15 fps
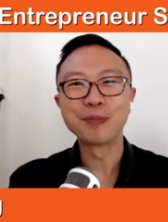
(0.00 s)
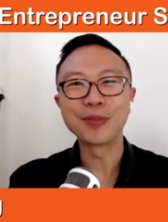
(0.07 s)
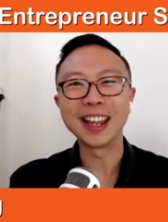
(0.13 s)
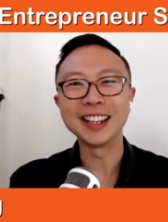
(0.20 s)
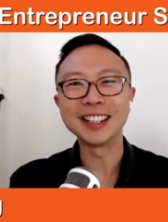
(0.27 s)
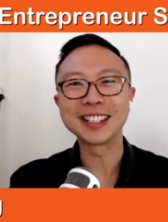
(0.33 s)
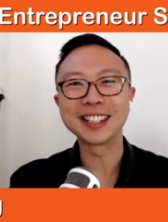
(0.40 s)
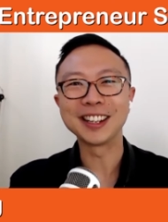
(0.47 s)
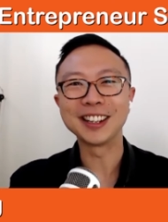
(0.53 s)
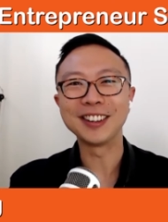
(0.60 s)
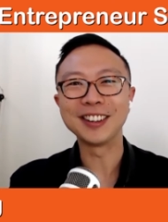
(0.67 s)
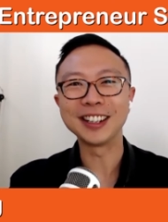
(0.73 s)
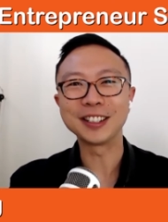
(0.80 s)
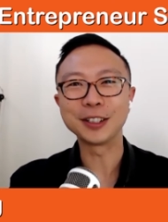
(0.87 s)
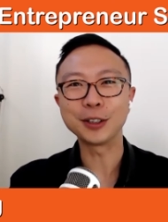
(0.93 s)
And so
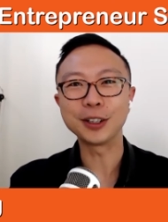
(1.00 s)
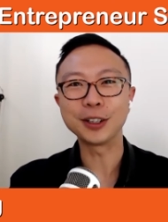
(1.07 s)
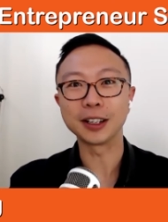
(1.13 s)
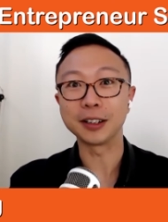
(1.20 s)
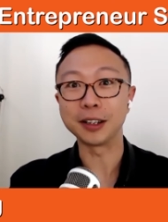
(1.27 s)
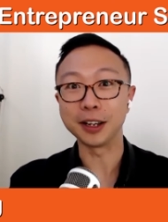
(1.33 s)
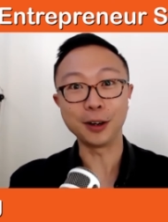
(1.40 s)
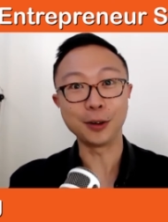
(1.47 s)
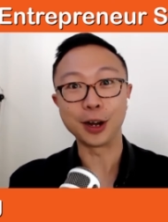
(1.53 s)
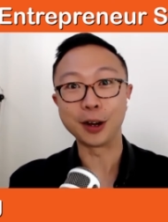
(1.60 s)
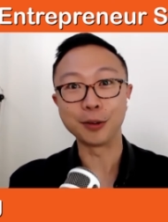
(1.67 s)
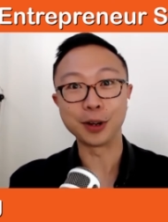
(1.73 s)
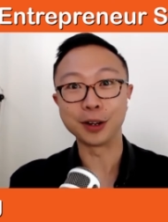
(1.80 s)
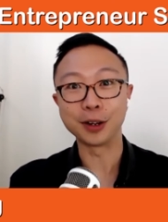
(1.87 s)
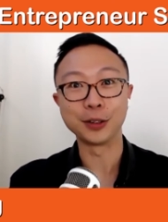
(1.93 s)
I told her, like, yeah,
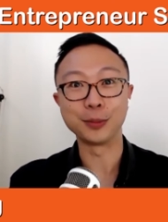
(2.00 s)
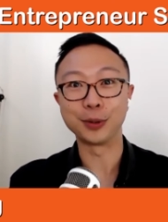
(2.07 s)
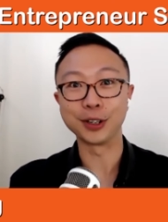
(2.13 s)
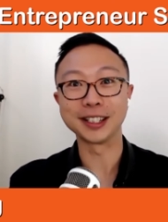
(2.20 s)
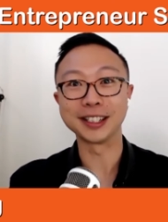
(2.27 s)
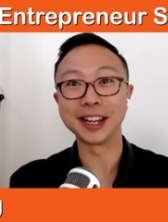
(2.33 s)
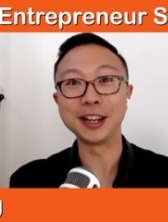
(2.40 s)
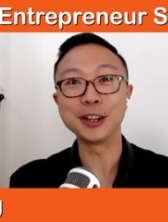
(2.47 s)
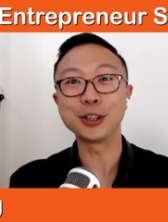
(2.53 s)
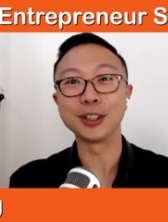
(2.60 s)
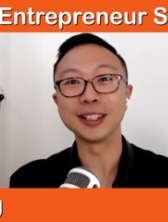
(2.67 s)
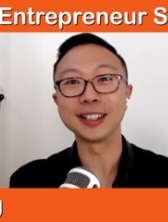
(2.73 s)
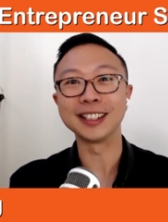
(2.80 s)
I'll do presentations.